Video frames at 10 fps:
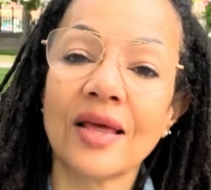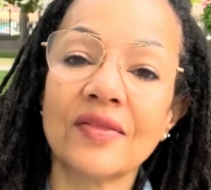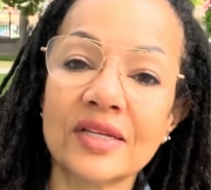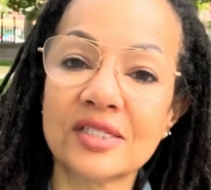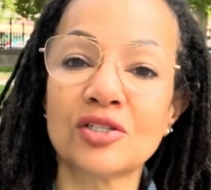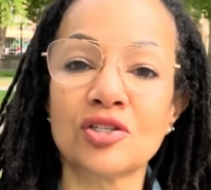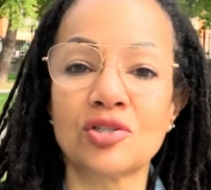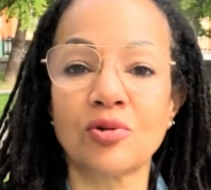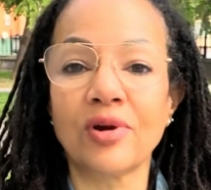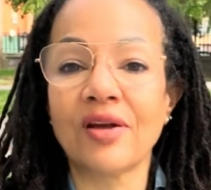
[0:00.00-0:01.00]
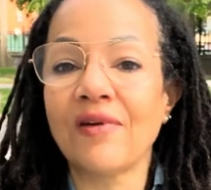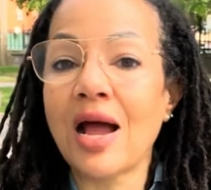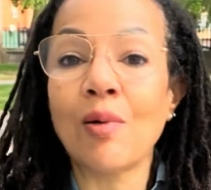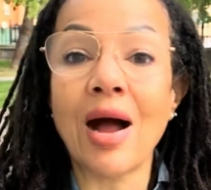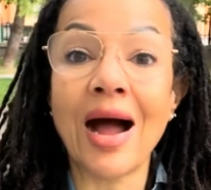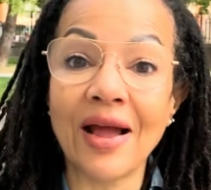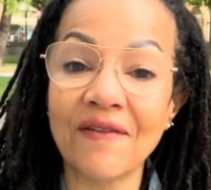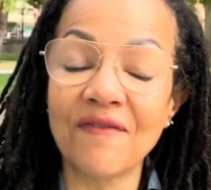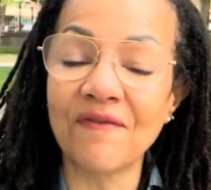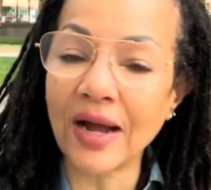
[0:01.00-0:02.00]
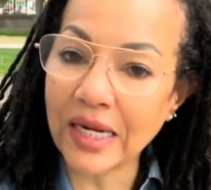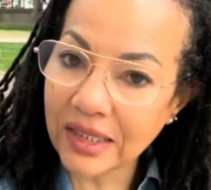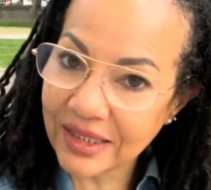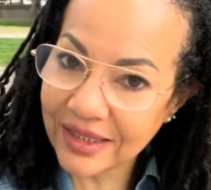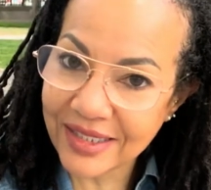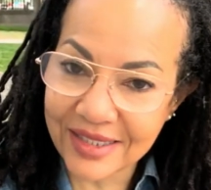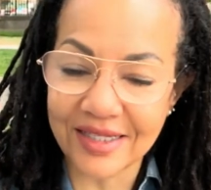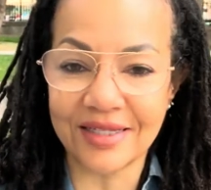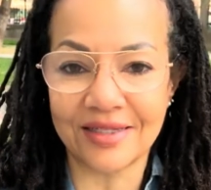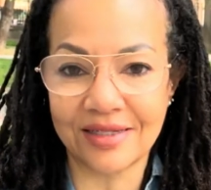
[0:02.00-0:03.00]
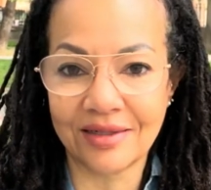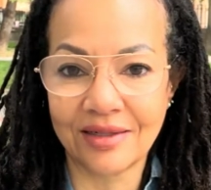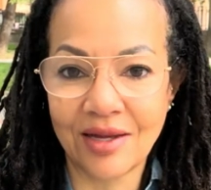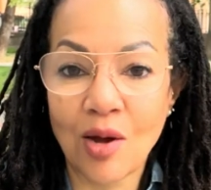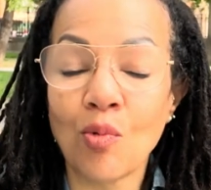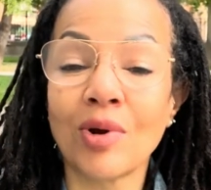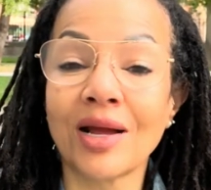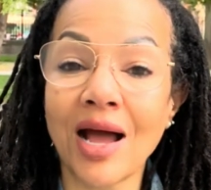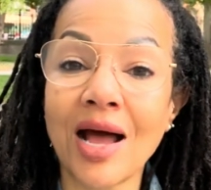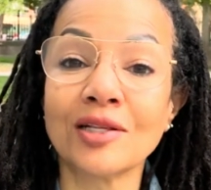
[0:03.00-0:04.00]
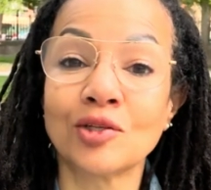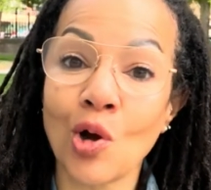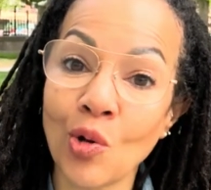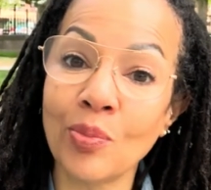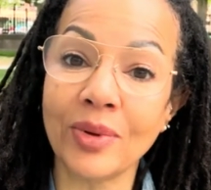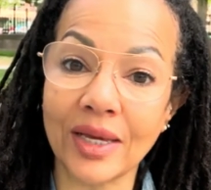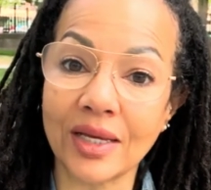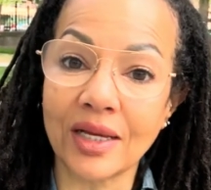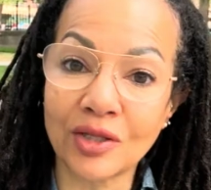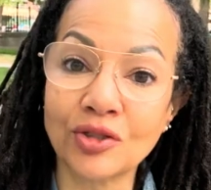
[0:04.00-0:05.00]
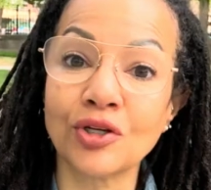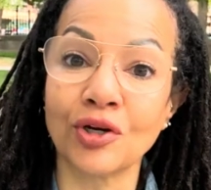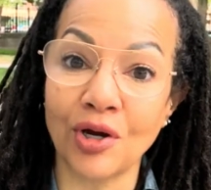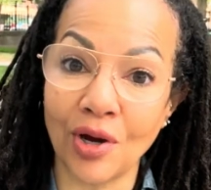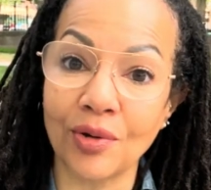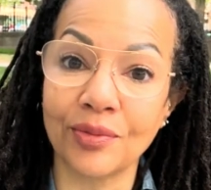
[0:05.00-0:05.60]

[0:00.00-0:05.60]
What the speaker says: This is the story of how I finally listened when God told me to go.